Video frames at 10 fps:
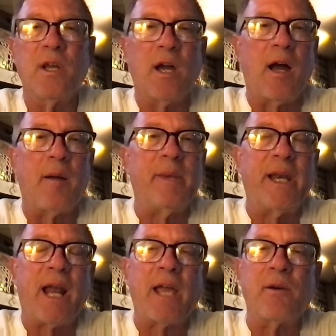I
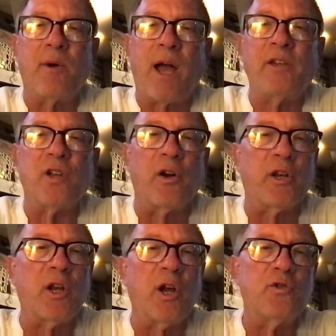mean, I
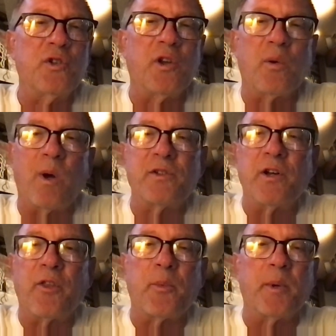started coaching, there
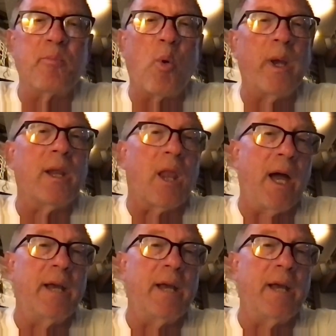wasn't a 3-point line.